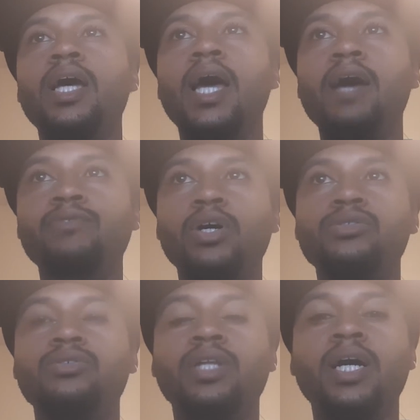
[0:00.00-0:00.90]
have
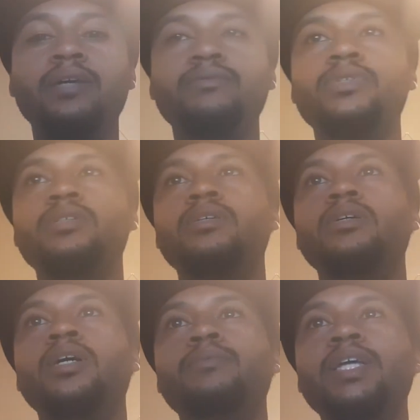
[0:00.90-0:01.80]
lost their lives.
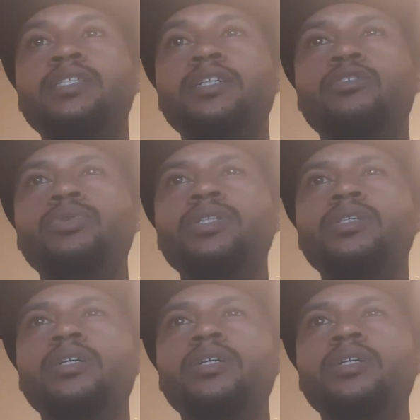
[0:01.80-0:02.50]
That's an increase